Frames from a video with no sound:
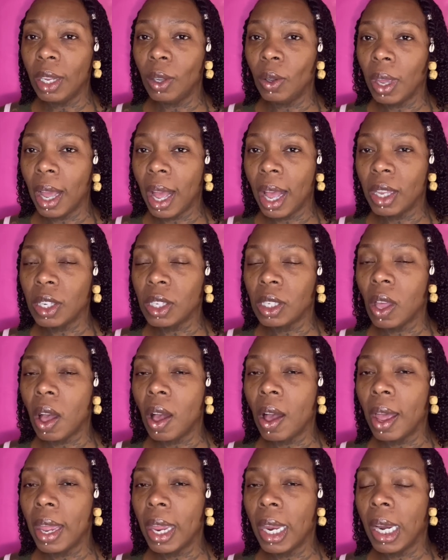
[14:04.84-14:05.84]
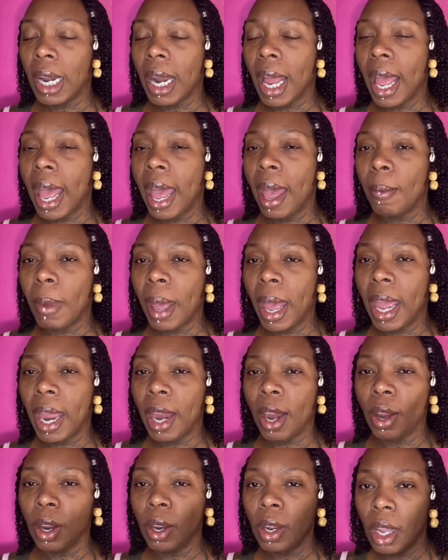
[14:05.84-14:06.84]
you guys saw, and then I had my
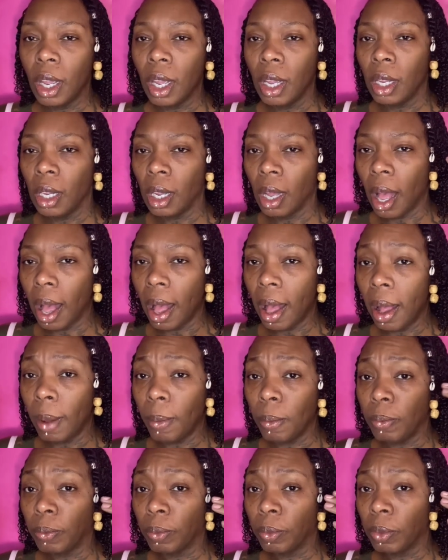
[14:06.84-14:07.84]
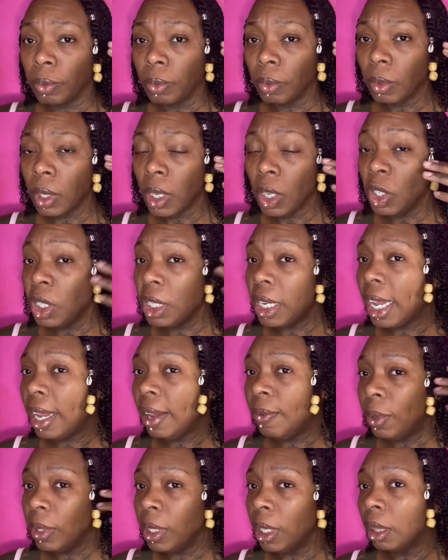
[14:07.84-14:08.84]
hair
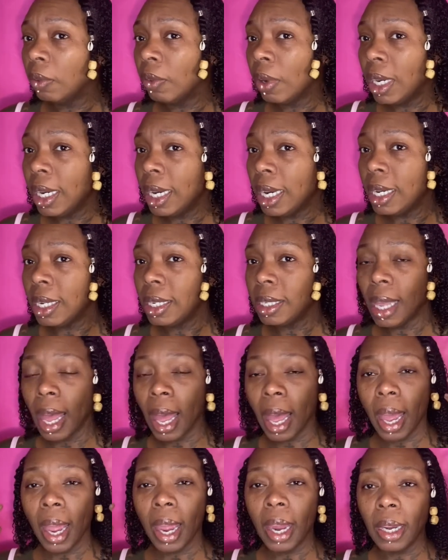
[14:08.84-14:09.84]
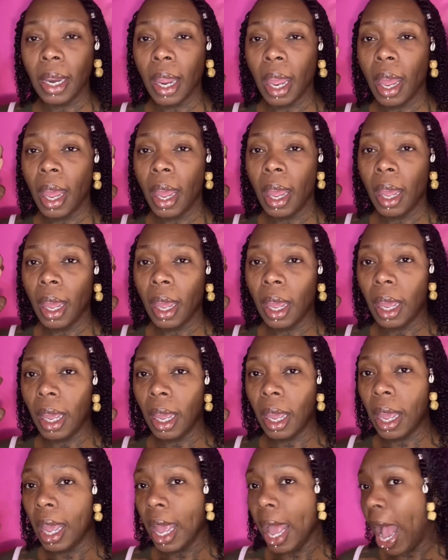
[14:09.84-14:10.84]
shaved with the 3D design,
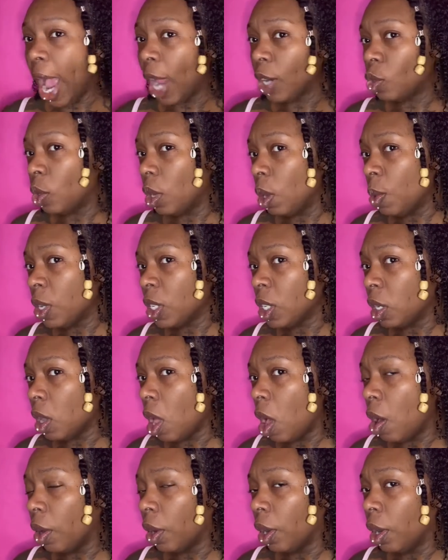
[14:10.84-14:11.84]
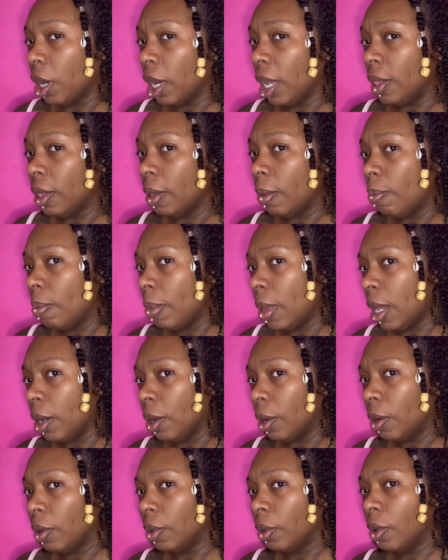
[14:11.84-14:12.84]
it actually was longer in the
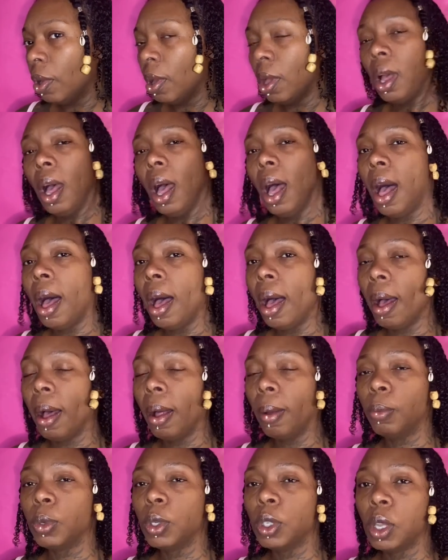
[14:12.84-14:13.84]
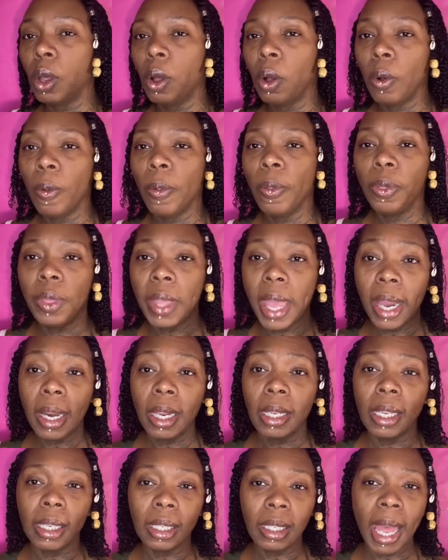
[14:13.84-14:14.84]
middle. So that
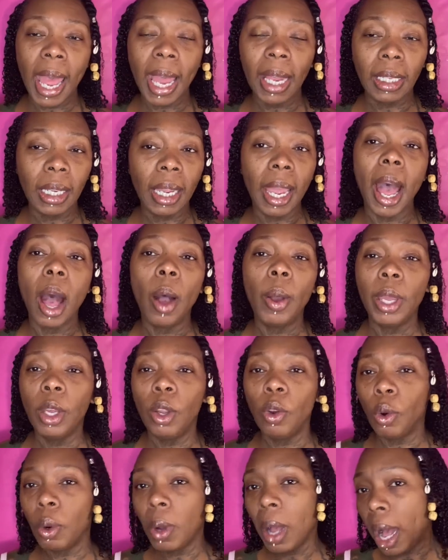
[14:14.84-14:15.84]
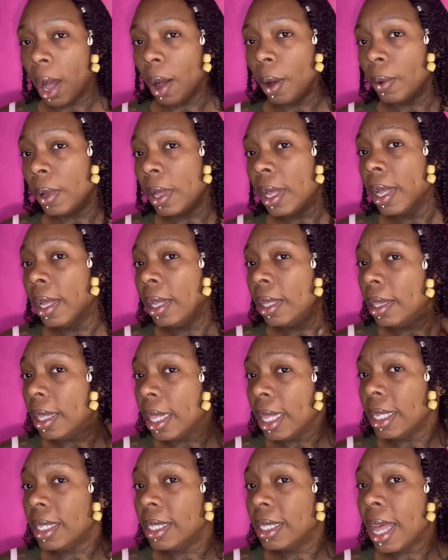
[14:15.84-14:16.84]
is exactly how it grew out.
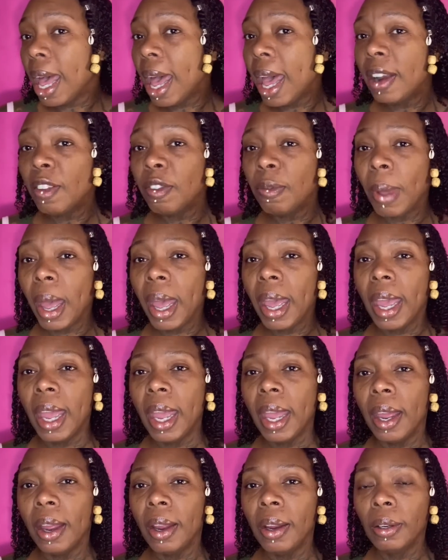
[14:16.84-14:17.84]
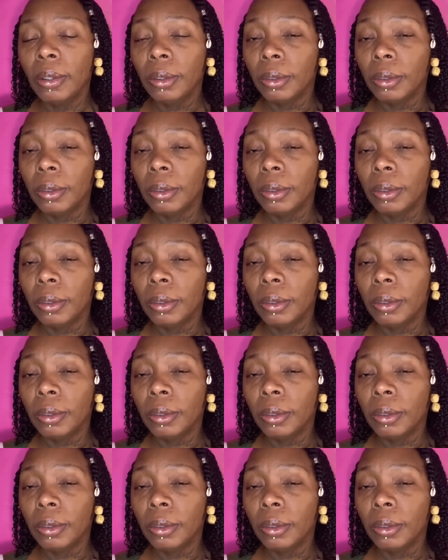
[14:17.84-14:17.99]
This side of my hair,